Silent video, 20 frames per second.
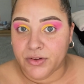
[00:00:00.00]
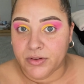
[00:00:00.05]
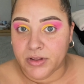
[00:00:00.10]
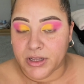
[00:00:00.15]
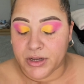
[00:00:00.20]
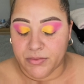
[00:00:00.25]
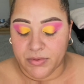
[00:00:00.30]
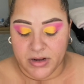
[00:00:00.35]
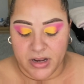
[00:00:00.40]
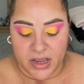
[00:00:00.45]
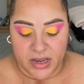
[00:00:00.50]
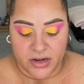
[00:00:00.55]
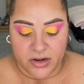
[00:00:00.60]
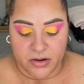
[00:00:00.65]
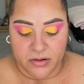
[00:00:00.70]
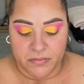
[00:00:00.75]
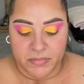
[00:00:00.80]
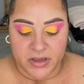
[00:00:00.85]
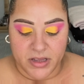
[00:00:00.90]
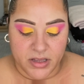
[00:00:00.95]
liquid liner
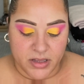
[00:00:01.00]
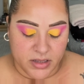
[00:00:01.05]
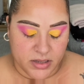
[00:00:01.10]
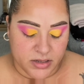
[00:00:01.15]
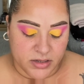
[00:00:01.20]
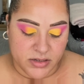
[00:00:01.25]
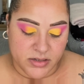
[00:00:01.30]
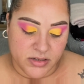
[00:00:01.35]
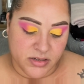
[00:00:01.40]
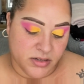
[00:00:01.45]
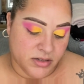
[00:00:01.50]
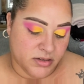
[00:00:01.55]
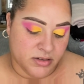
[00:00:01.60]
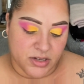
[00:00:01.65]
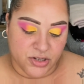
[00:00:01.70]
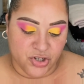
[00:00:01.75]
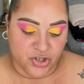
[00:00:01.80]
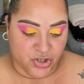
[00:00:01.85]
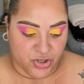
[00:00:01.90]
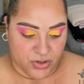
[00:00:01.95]
because I
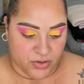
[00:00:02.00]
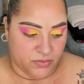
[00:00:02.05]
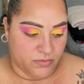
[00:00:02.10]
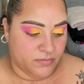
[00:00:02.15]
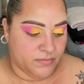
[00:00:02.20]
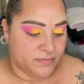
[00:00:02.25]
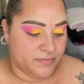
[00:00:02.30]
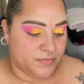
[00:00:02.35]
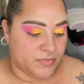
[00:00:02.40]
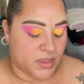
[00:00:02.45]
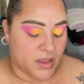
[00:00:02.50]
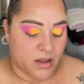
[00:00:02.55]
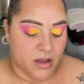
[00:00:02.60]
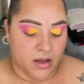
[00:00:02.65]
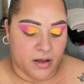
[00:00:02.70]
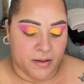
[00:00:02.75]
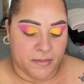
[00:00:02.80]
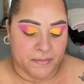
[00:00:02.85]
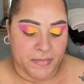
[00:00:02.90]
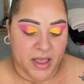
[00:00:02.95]
just don't. I
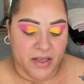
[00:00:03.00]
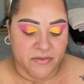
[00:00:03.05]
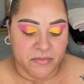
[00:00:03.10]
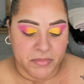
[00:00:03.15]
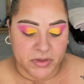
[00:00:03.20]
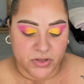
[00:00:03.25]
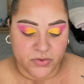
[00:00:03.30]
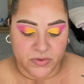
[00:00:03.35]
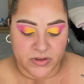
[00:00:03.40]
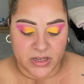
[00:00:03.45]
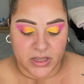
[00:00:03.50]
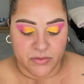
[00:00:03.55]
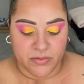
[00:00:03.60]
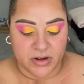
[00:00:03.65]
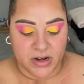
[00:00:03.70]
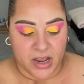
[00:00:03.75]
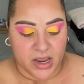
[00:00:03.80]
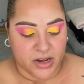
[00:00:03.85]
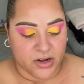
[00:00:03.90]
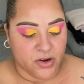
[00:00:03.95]
haven't been doing liquid
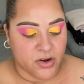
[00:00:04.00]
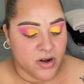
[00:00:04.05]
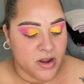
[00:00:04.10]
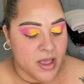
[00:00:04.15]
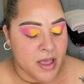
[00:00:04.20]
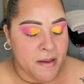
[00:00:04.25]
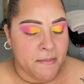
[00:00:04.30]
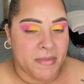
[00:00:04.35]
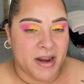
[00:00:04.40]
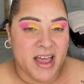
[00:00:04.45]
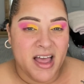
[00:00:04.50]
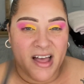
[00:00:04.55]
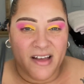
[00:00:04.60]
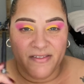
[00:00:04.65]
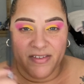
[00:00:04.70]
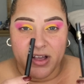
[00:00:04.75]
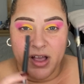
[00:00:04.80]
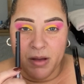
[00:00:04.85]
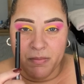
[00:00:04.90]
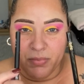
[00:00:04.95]
liner, but I have a
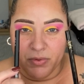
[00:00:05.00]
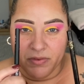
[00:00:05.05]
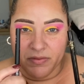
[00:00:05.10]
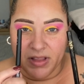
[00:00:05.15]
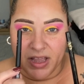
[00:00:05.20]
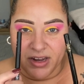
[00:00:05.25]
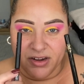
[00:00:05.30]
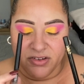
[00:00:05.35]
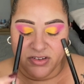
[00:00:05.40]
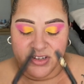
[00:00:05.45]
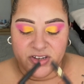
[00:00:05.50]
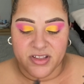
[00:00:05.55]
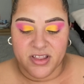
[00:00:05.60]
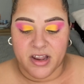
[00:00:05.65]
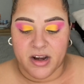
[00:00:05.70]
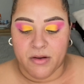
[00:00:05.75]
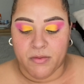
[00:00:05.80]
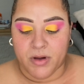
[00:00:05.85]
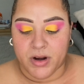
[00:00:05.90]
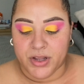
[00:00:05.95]
couple of liners here that
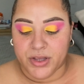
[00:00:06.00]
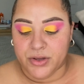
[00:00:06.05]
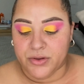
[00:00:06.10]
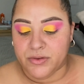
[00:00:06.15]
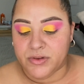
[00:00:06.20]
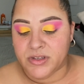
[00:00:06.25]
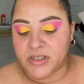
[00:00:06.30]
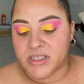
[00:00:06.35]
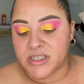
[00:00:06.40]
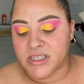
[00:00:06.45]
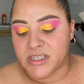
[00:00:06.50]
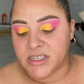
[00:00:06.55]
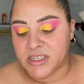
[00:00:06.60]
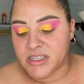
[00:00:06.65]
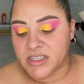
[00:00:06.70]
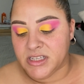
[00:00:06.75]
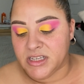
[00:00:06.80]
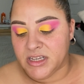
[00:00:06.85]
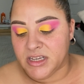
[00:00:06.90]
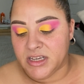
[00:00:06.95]
I want to use. This is
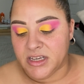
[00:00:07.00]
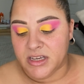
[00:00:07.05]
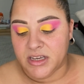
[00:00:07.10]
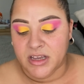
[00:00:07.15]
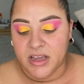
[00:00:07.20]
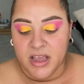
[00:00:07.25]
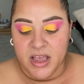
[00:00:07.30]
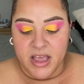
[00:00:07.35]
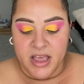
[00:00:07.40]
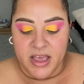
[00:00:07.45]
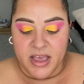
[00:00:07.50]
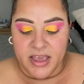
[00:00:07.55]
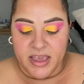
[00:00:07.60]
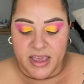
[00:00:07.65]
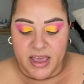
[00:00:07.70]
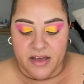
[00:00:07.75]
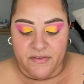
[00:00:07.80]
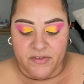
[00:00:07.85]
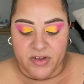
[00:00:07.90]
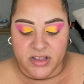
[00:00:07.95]
the
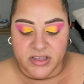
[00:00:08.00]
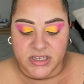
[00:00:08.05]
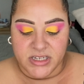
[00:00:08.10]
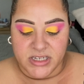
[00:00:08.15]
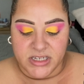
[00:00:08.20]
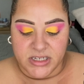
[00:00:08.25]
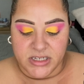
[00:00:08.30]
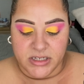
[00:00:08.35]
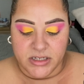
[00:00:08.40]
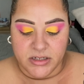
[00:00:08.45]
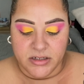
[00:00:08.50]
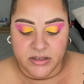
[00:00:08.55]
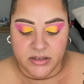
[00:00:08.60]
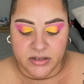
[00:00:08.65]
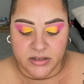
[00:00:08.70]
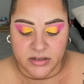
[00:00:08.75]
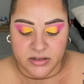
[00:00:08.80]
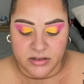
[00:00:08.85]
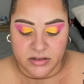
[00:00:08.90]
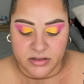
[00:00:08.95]
Kat Von D
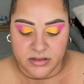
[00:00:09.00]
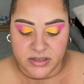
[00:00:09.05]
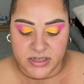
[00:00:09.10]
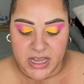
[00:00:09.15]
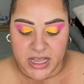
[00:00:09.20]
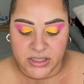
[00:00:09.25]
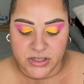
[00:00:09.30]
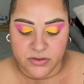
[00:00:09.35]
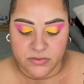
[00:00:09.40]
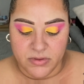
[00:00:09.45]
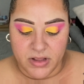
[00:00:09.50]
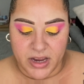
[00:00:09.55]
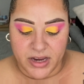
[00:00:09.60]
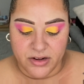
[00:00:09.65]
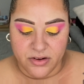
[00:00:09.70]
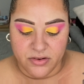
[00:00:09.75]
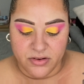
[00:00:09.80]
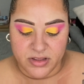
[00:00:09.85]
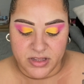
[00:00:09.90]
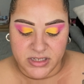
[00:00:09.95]
tattoo
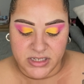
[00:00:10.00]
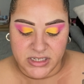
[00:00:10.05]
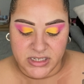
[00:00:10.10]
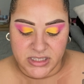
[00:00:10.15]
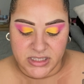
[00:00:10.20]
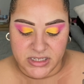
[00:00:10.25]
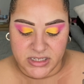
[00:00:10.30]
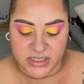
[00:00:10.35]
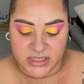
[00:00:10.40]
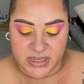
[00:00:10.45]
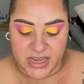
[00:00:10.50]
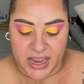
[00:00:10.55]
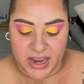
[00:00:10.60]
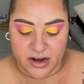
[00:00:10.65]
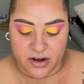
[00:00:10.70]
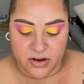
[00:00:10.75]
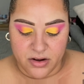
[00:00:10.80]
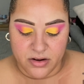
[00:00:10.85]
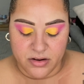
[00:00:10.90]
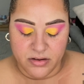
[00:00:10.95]
liner. This is the
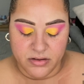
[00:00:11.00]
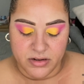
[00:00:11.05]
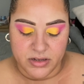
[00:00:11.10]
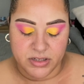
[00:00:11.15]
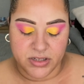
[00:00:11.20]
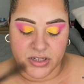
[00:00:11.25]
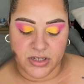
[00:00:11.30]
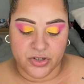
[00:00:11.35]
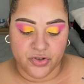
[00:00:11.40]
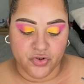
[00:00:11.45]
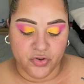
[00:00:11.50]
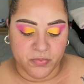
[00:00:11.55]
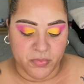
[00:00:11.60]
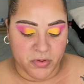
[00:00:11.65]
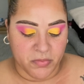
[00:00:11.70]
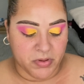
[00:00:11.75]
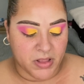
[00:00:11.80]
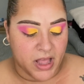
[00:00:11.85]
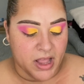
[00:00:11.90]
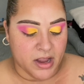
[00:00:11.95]
Dagger. It's in Trooper
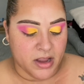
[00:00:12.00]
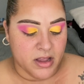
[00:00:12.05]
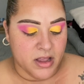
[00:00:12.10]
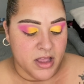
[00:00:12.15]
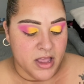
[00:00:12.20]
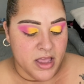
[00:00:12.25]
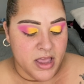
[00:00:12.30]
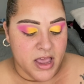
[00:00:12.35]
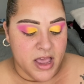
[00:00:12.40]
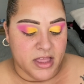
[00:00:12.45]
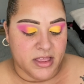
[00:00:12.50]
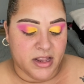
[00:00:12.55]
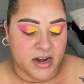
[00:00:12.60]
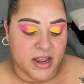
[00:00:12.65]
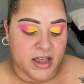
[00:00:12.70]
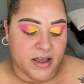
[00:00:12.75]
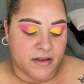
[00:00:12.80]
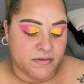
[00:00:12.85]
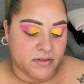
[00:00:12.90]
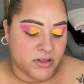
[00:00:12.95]
Black. And then I
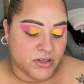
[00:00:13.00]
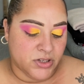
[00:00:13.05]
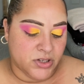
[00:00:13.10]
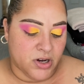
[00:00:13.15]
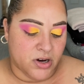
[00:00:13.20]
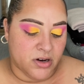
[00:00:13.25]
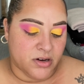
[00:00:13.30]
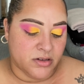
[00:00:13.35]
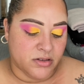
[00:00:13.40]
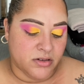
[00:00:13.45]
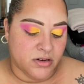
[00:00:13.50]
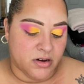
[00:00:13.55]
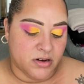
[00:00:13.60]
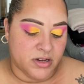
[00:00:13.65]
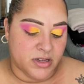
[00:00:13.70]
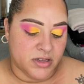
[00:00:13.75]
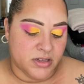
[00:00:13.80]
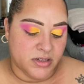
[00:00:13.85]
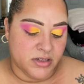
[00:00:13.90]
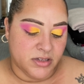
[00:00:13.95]
have the
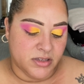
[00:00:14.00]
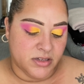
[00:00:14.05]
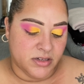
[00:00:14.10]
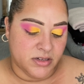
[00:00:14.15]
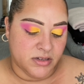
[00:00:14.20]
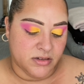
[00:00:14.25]
Tardiest